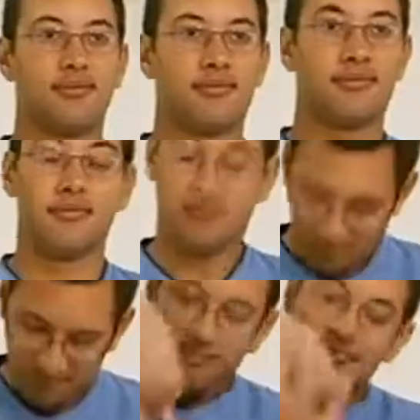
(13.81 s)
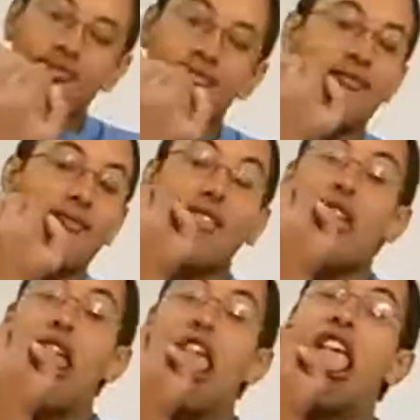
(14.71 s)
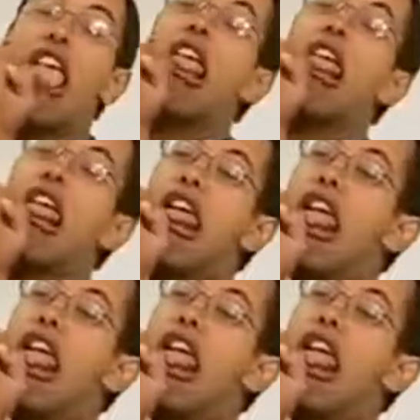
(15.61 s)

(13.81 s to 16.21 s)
if you allow the vast majority of people quite